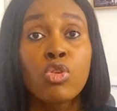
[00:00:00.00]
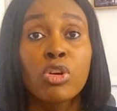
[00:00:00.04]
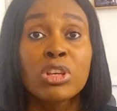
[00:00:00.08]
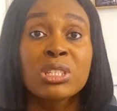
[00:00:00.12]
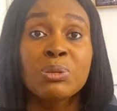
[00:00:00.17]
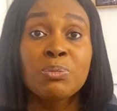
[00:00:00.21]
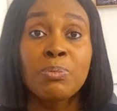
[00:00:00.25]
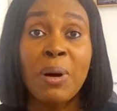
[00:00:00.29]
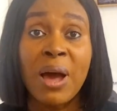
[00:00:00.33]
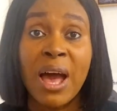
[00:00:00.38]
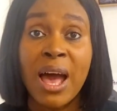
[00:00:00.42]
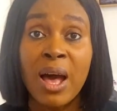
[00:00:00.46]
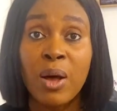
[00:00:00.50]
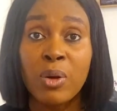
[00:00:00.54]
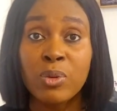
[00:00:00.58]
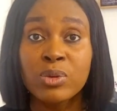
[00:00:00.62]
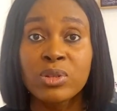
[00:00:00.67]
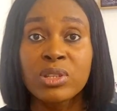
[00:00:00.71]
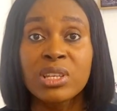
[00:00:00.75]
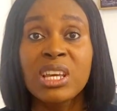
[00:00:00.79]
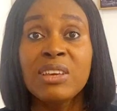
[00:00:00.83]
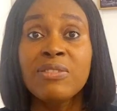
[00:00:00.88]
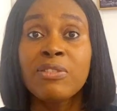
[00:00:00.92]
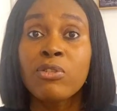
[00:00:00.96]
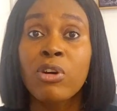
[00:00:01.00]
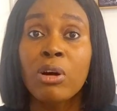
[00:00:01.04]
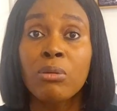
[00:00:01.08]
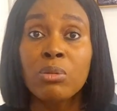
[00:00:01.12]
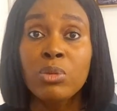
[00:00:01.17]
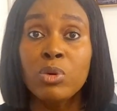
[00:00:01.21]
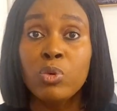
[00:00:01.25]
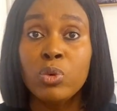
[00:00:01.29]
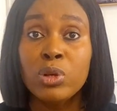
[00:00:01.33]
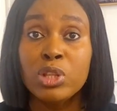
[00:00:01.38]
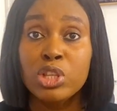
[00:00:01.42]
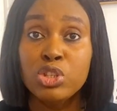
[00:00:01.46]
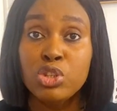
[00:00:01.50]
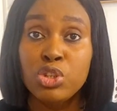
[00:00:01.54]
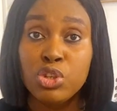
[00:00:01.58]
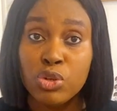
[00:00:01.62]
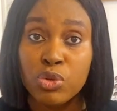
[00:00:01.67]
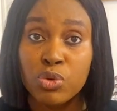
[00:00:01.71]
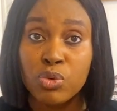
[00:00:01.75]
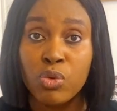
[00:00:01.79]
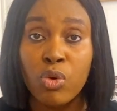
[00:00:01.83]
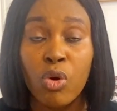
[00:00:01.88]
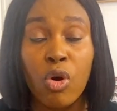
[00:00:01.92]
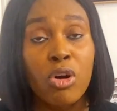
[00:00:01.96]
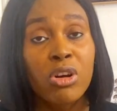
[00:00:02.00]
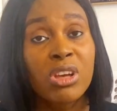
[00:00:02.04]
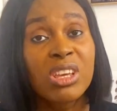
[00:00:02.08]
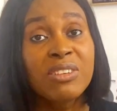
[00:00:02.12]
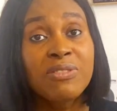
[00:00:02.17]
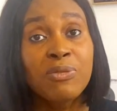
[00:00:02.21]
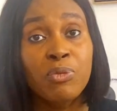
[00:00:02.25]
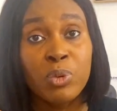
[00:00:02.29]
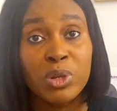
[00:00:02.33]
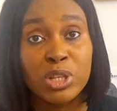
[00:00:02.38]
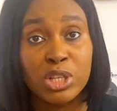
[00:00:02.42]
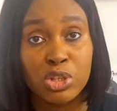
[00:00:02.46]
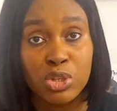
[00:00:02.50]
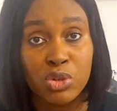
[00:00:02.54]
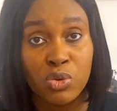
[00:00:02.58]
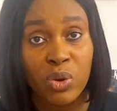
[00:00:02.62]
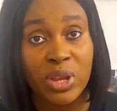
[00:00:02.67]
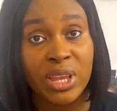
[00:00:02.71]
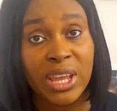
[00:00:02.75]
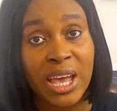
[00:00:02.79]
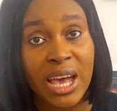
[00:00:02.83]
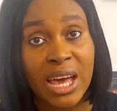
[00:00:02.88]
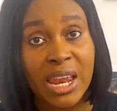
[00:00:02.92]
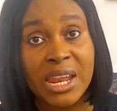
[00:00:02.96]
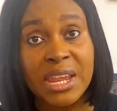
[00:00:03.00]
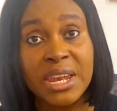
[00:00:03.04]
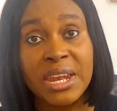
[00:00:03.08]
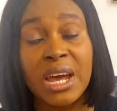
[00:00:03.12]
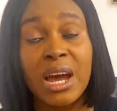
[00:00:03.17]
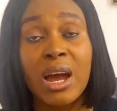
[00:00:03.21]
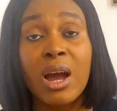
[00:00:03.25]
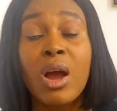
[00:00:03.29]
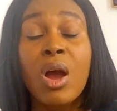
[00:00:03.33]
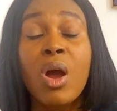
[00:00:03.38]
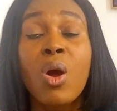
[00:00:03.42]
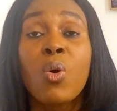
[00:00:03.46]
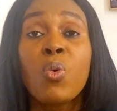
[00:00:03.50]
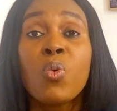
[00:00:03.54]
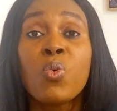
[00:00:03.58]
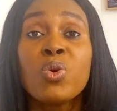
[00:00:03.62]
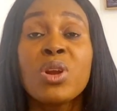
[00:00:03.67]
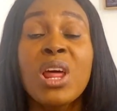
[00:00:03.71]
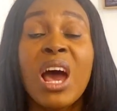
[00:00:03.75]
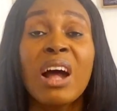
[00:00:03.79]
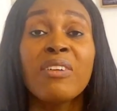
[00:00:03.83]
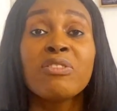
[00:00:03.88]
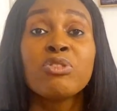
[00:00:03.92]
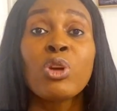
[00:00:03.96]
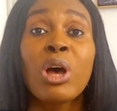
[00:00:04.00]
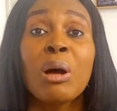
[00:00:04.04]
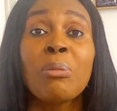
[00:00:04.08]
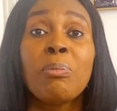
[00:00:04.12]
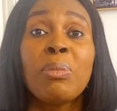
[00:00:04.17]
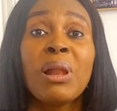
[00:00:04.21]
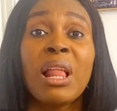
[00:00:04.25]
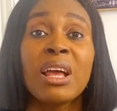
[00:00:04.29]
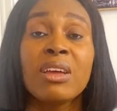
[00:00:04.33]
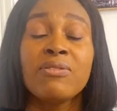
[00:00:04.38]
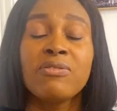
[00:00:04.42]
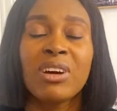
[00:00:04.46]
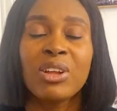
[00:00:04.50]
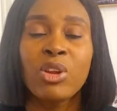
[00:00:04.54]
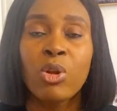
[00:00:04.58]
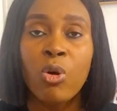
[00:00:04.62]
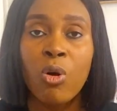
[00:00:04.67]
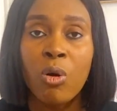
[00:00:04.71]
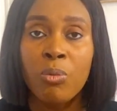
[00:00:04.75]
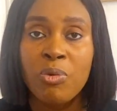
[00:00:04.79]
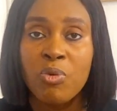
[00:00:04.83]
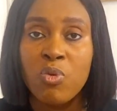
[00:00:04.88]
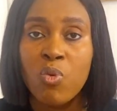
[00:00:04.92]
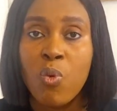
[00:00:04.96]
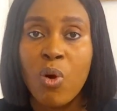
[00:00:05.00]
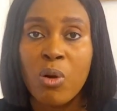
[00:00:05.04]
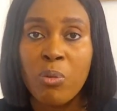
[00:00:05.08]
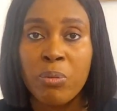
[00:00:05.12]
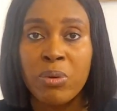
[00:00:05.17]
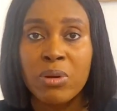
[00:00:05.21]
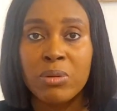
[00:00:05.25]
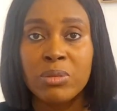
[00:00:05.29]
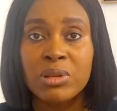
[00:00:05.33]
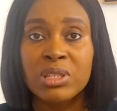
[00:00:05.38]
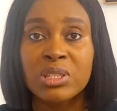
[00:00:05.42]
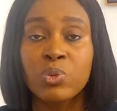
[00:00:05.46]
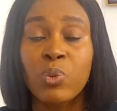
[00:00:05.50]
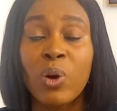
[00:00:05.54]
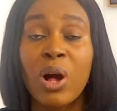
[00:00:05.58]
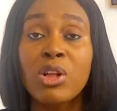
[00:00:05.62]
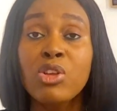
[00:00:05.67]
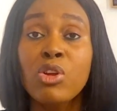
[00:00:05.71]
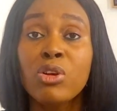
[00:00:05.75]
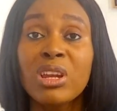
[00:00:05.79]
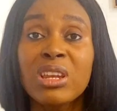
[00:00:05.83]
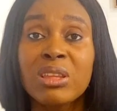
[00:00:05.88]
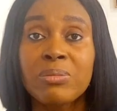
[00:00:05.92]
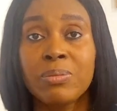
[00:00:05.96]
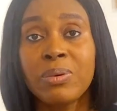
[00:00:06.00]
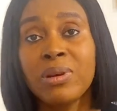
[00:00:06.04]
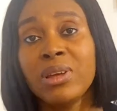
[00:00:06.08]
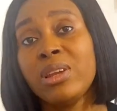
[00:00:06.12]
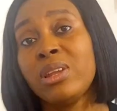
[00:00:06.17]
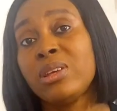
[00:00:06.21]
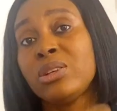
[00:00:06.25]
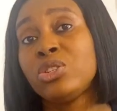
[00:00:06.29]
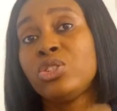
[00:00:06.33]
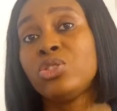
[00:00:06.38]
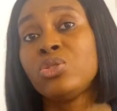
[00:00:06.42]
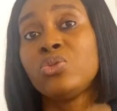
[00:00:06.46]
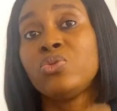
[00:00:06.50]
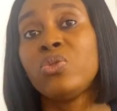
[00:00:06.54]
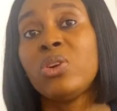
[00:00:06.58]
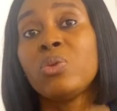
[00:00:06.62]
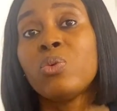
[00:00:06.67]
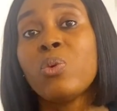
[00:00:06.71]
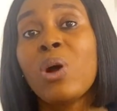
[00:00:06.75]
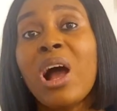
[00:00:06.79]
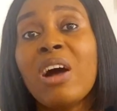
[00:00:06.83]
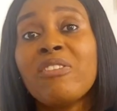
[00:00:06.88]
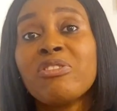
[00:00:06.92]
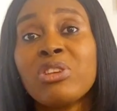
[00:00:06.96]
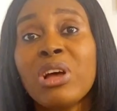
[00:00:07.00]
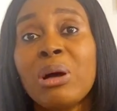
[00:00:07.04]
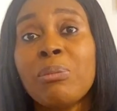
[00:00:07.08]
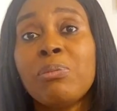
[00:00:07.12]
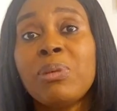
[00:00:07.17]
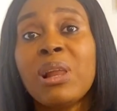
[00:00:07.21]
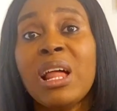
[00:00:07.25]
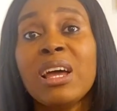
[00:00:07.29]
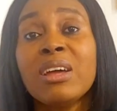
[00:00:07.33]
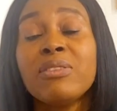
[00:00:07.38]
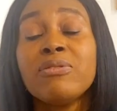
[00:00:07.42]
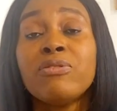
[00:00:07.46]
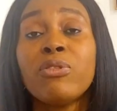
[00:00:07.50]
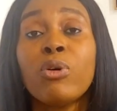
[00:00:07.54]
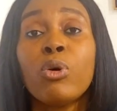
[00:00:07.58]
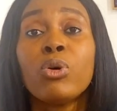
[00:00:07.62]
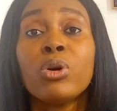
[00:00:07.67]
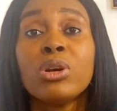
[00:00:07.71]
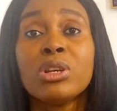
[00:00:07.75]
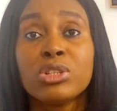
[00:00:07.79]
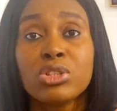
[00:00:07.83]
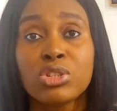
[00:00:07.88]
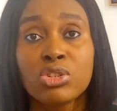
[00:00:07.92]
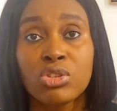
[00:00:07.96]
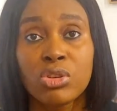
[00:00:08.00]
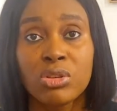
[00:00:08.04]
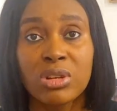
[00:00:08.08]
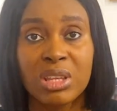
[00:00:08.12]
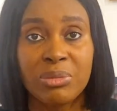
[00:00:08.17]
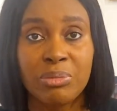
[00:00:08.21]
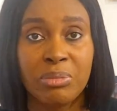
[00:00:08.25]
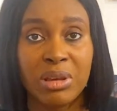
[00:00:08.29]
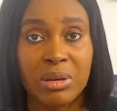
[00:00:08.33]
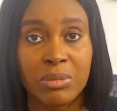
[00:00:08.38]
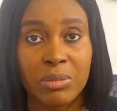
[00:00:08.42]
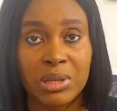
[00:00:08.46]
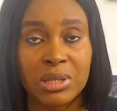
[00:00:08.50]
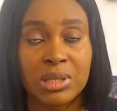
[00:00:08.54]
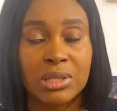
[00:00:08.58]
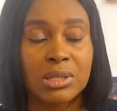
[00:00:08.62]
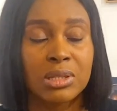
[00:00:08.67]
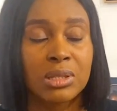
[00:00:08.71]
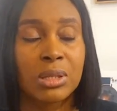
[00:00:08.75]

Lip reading: Your spouse, if coming with you or if with you in Canada, would have to apply for an open work permit, while your dependent children will have to apply for a study permit.